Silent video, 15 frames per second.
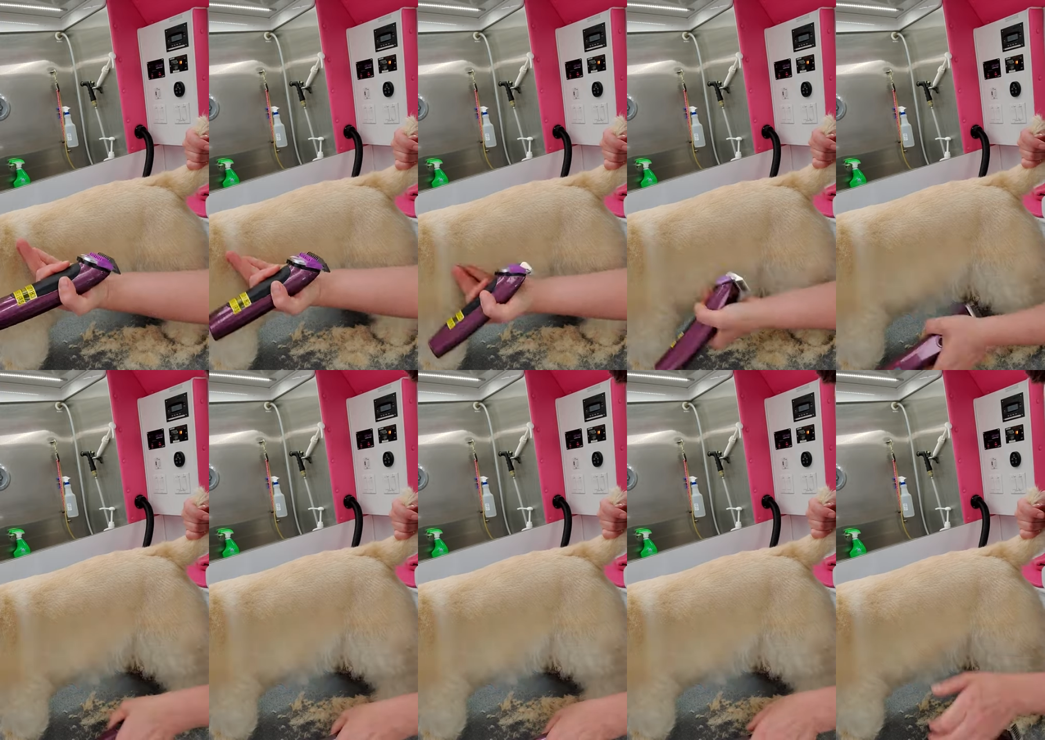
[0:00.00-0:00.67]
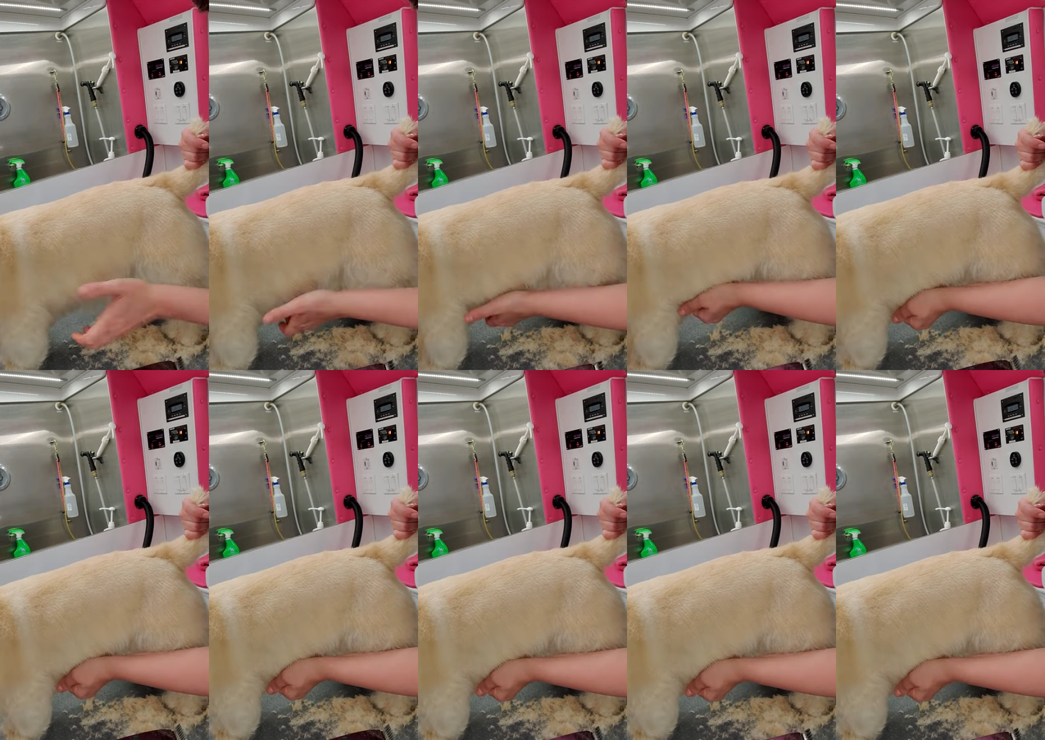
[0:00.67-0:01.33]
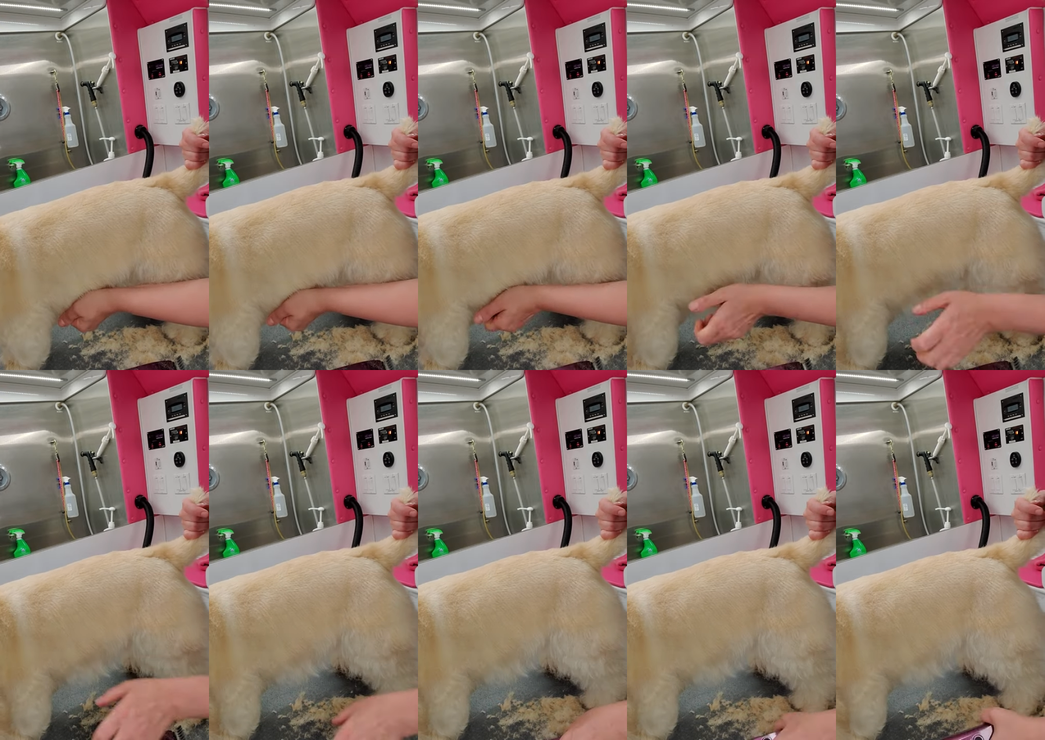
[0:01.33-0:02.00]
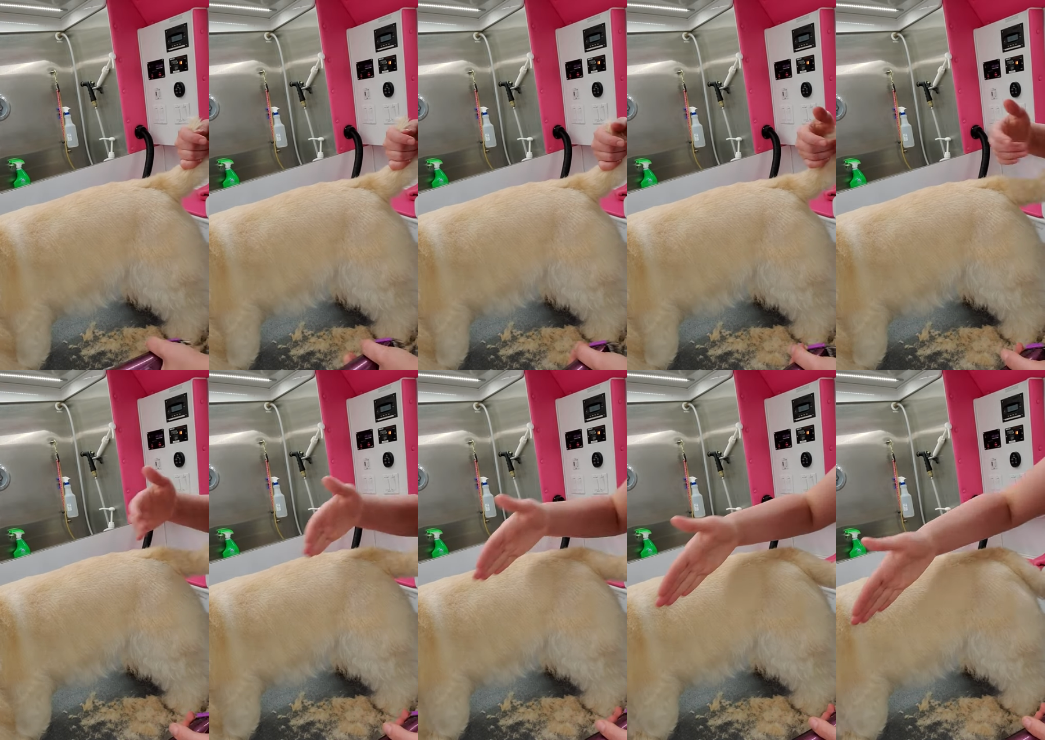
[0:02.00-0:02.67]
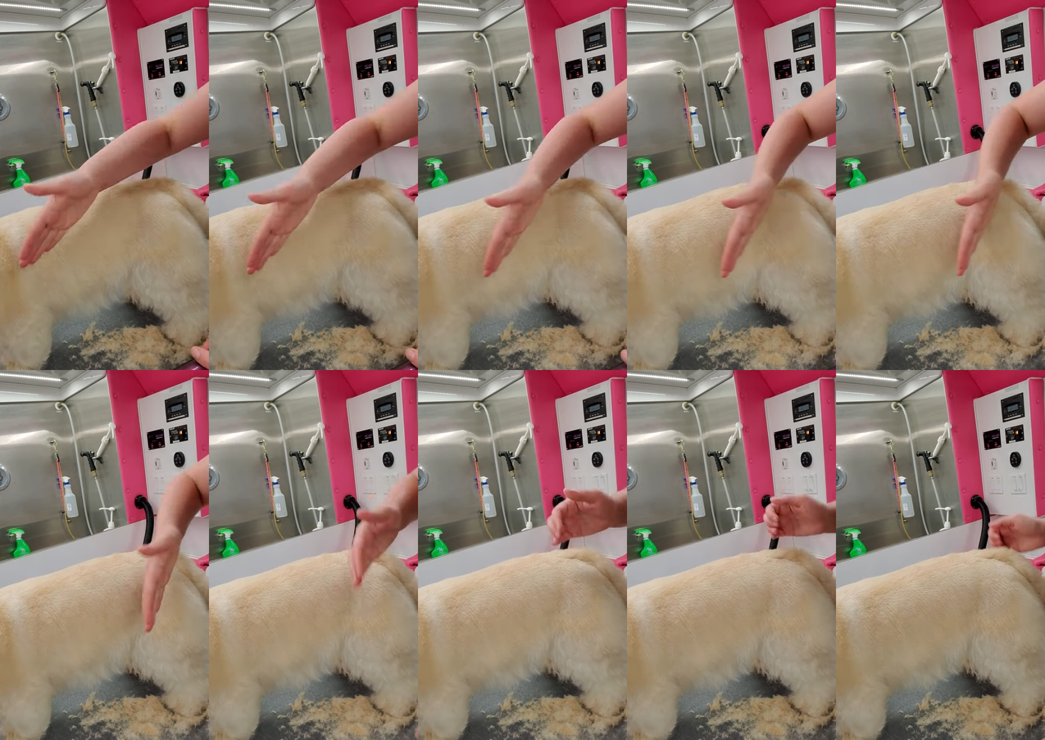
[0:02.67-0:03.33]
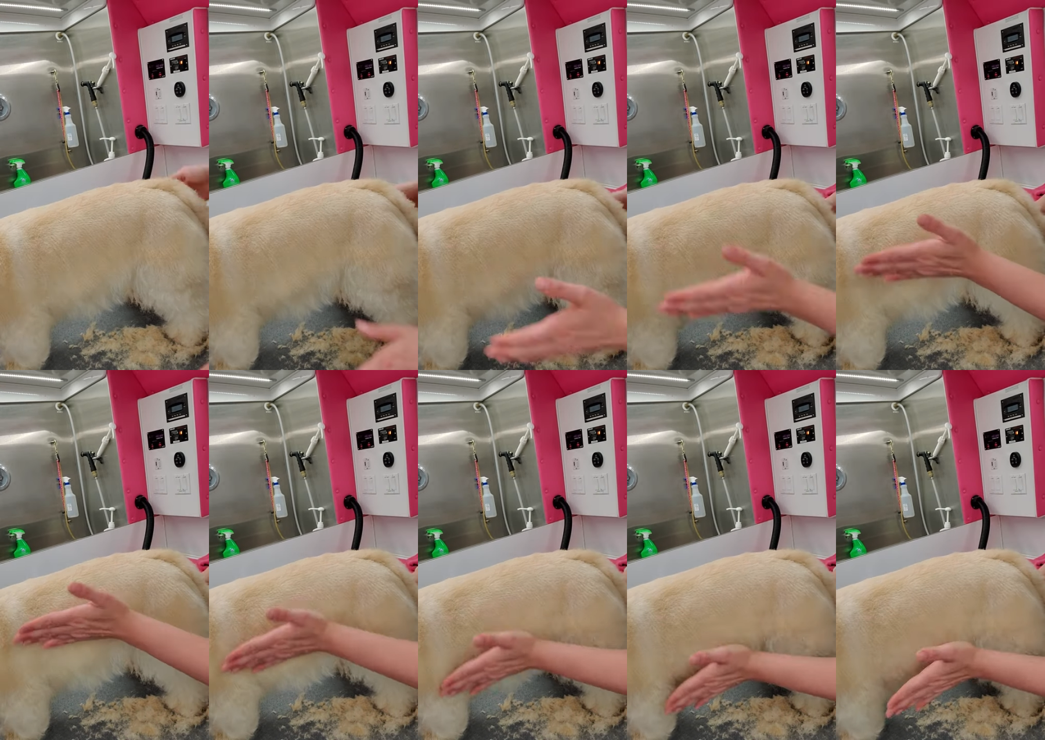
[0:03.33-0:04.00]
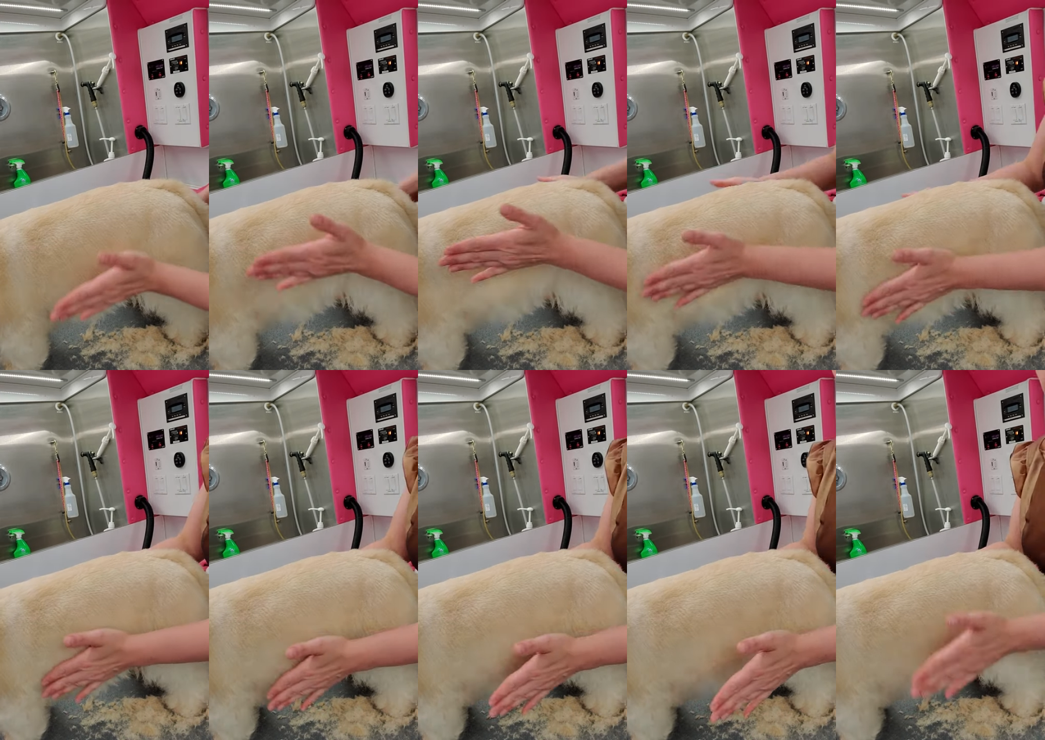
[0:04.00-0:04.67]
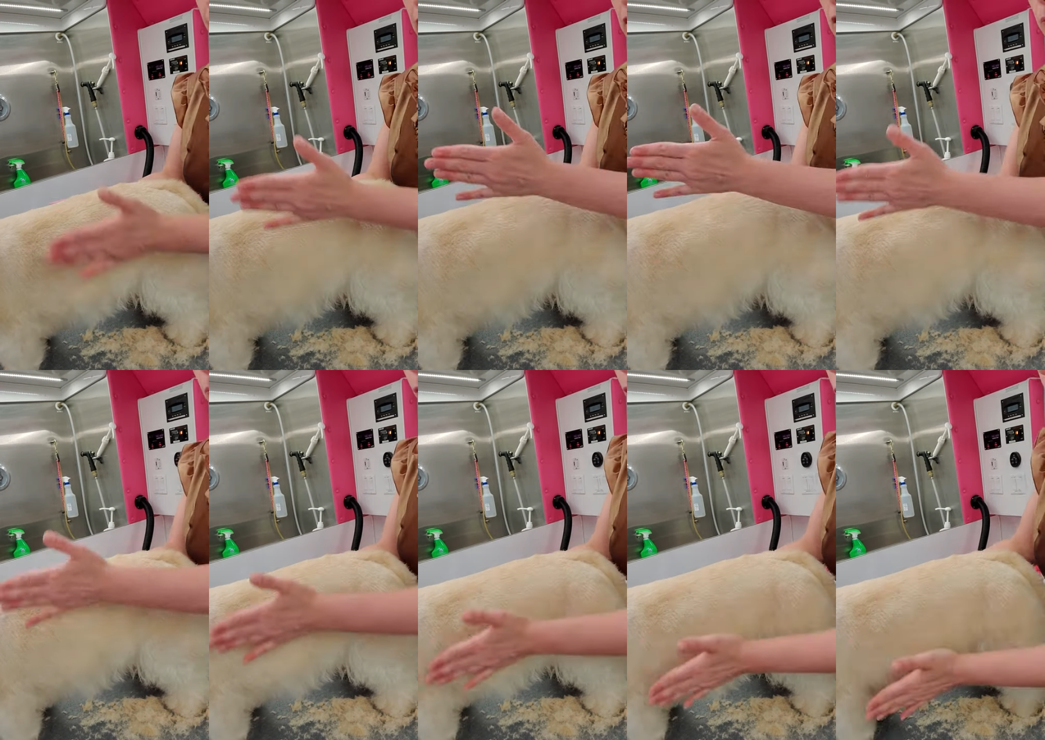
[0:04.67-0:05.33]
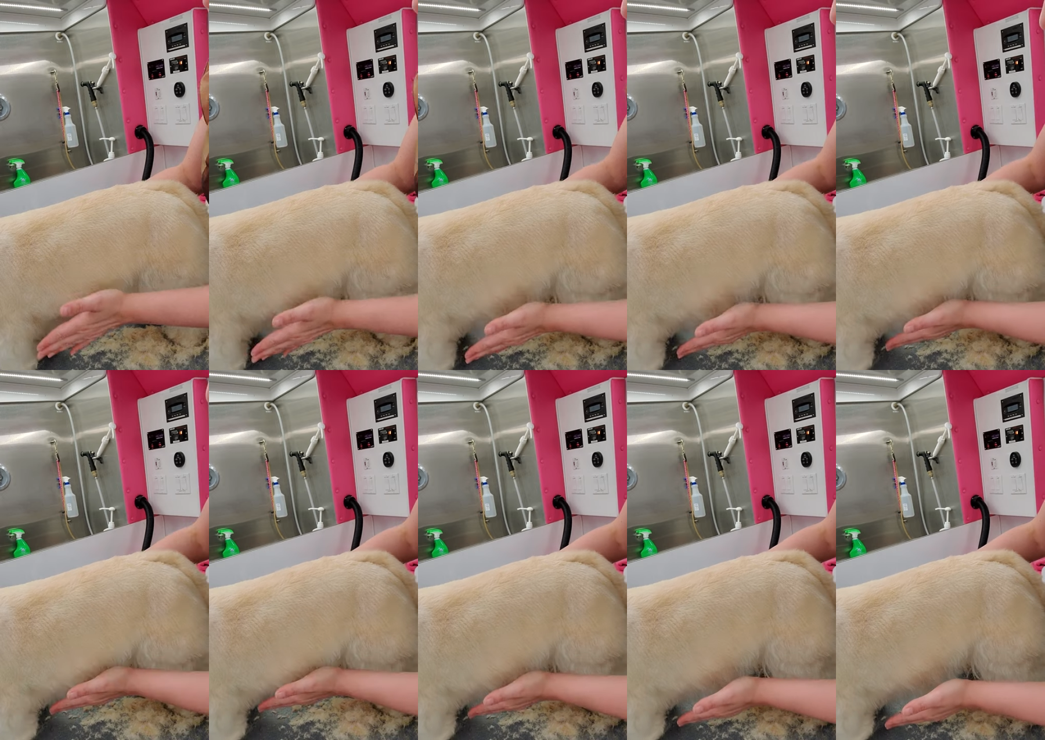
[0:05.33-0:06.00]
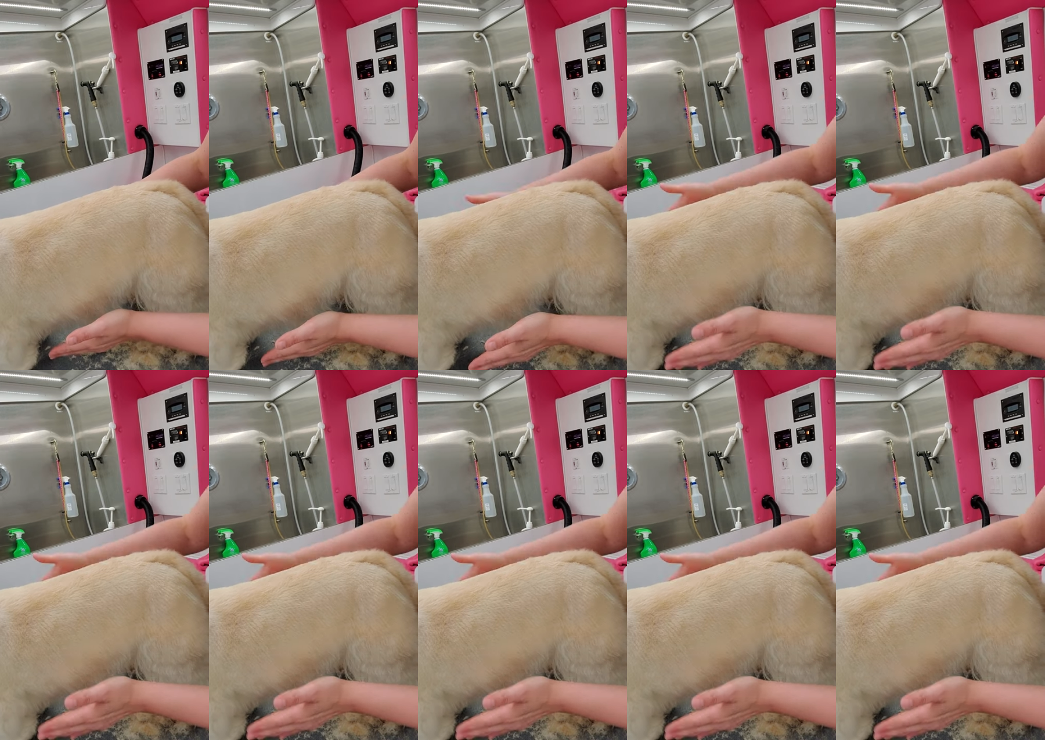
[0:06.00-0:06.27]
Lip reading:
(no speaker visible)